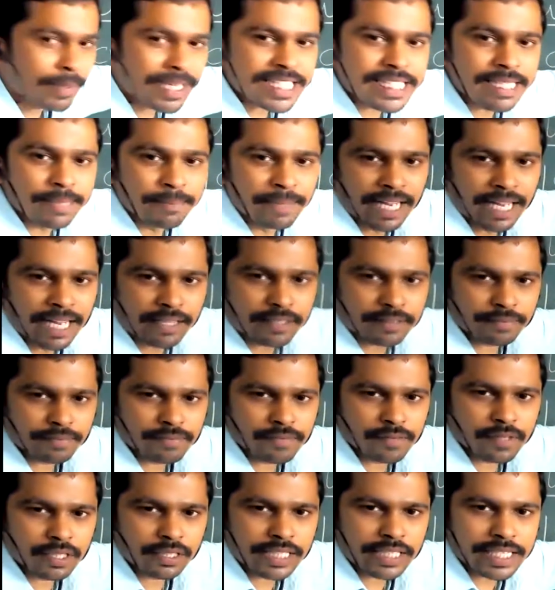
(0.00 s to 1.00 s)
to be similar.
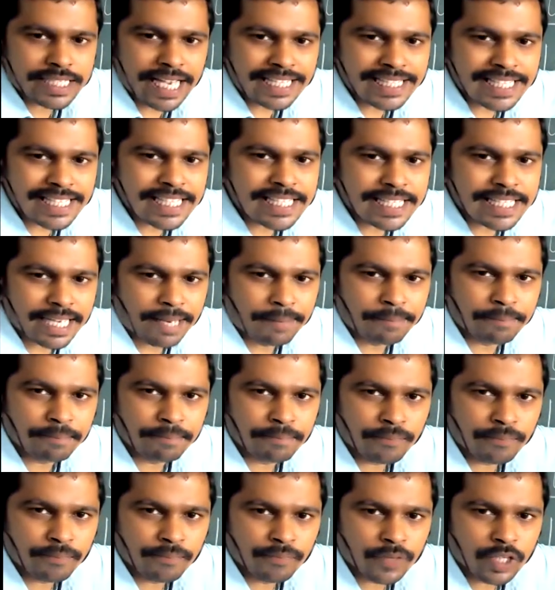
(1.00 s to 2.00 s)
The size is same.
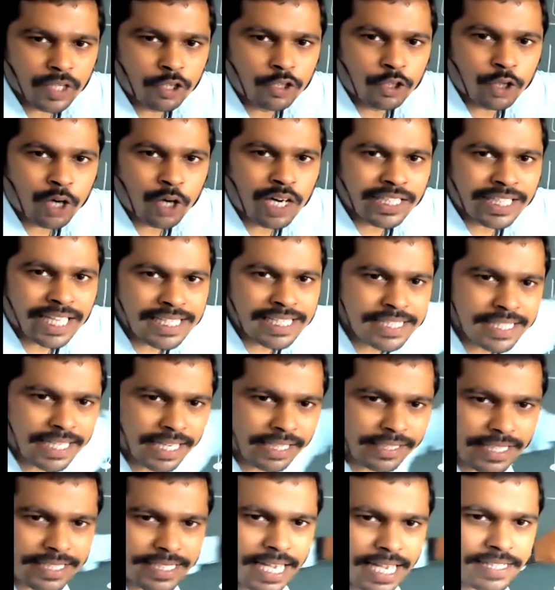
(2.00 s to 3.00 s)
Don't consider
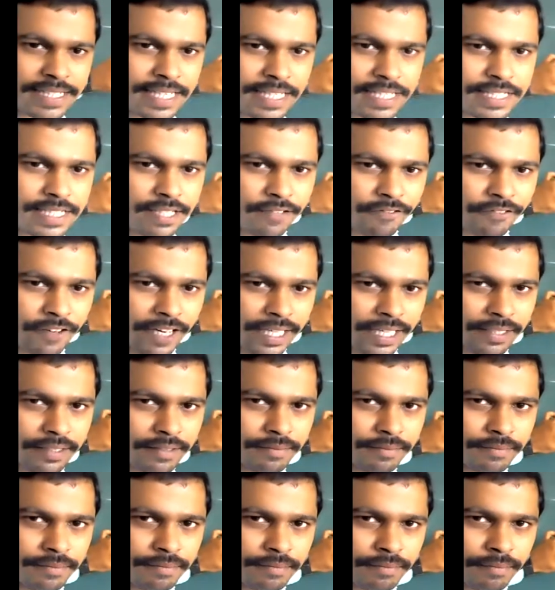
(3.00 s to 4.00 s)
the size is different
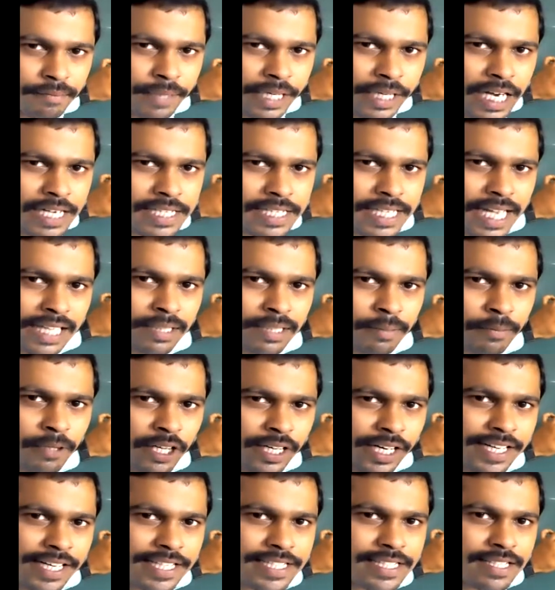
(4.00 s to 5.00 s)
because on the
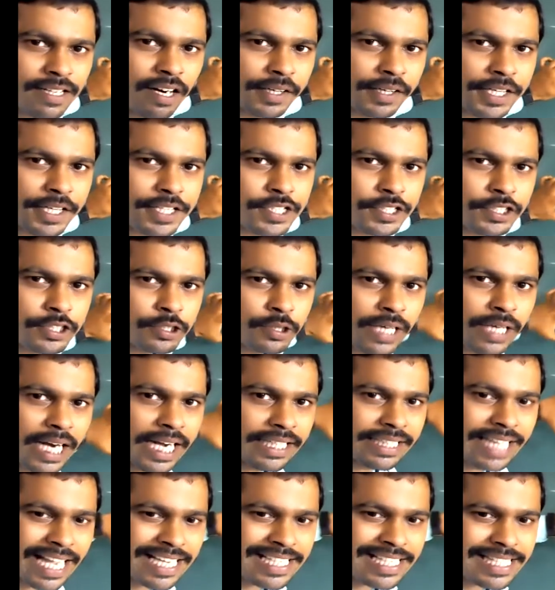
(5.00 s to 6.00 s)
board it is not easy to
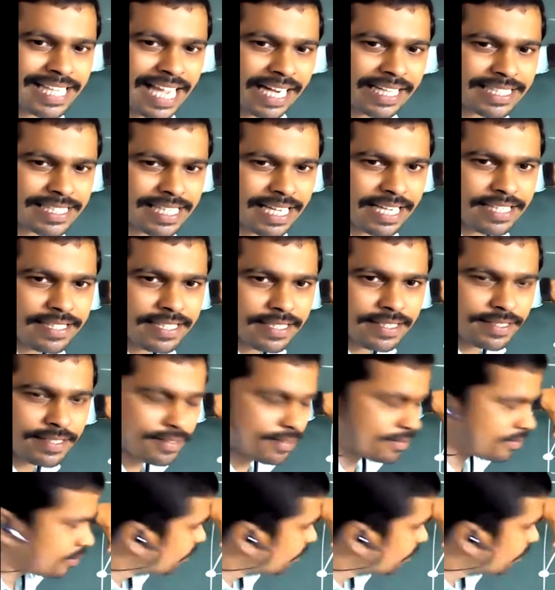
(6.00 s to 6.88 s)
write the exact sizes.